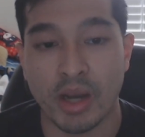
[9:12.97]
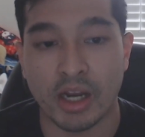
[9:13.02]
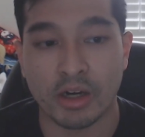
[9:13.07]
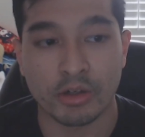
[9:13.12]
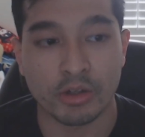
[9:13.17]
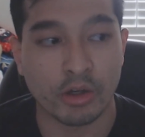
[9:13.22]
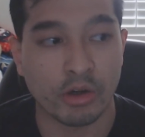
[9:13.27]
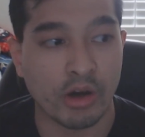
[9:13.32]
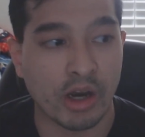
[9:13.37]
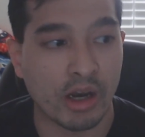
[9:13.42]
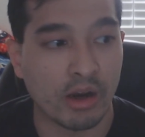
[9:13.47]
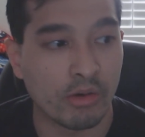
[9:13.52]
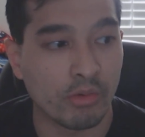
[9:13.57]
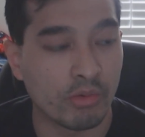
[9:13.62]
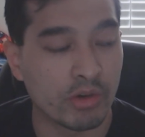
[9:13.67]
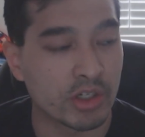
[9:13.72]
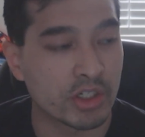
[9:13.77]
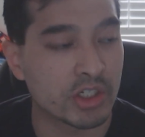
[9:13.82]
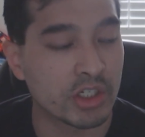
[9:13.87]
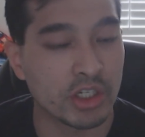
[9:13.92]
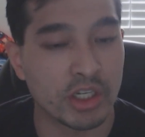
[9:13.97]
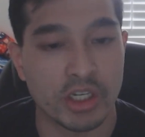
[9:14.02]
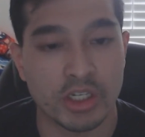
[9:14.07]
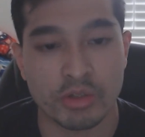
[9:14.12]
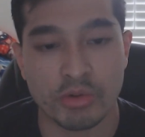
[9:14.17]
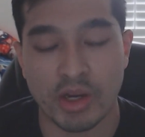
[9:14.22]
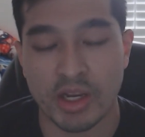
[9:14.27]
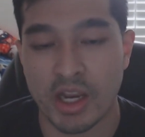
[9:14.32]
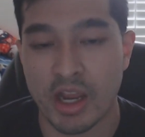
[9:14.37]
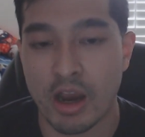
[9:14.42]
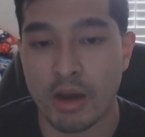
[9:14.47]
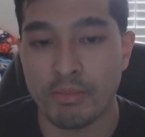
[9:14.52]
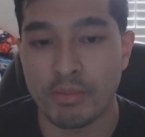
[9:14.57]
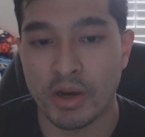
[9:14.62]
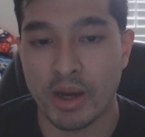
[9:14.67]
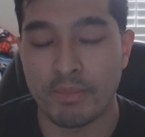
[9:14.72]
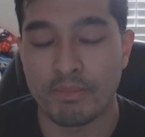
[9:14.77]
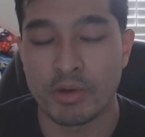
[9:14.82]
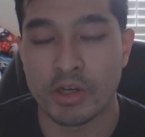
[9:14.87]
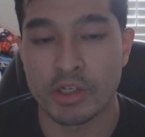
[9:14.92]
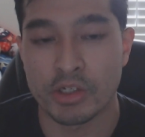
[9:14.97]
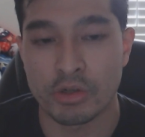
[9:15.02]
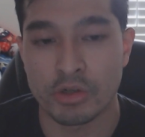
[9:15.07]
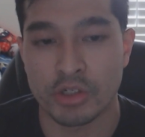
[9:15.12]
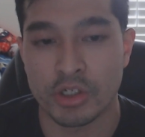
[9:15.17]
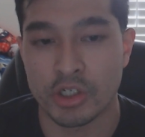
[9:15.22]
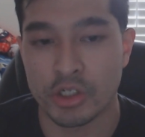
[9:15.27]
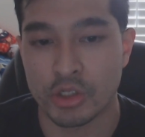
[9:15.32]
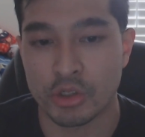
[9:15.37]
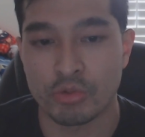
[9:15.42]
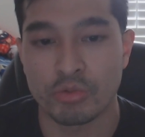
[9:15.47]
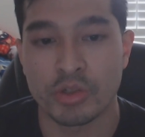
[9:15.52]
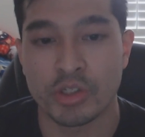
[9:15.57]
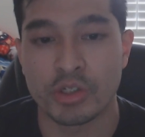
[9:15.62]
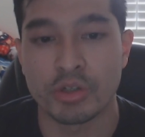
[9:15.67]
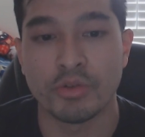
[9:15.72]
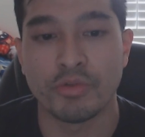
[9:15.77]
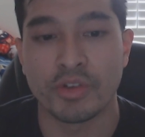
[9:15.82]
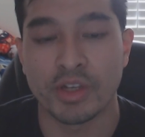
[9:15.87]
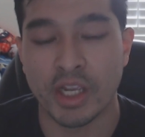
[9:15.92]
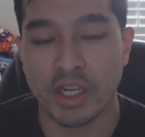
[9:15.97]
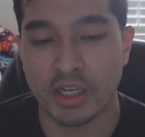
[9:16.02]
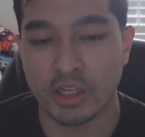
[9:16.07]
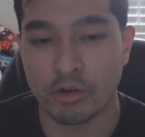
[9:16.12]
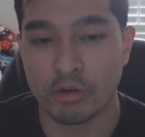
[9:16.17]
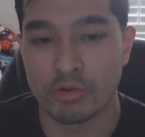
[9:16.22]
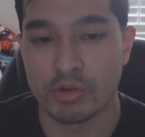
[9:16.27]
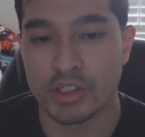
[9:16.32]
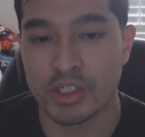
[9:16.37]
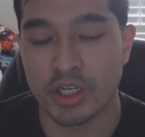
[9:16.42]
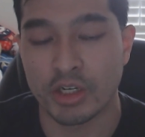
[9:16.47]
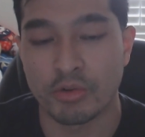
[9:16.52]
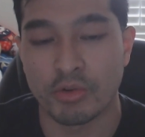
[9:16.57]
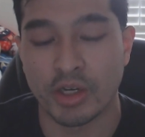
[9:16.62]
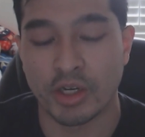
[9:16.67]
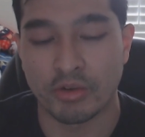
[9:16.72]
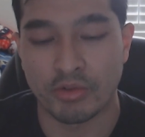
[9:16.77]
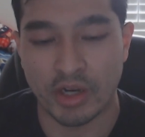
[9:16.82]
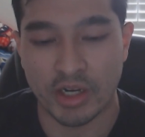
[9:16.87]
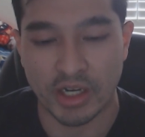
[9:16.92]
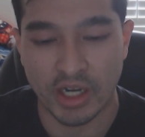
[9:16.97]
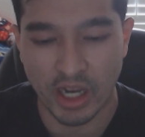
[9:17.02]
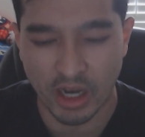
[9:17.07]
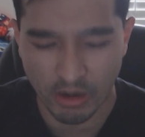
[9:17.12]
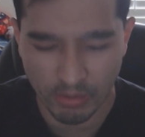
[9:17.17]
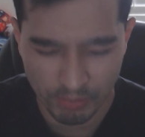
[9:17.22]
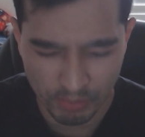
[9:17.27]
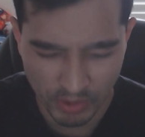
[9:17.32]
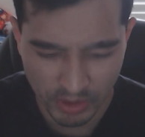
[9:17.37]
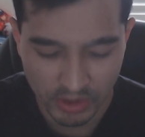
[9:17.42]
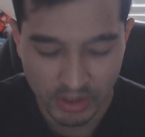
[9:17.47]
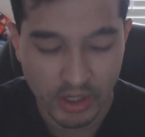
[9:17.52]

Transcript: I don't know what she is right now, but I'm pretty sure she's rejuvenating or regenerating right now. But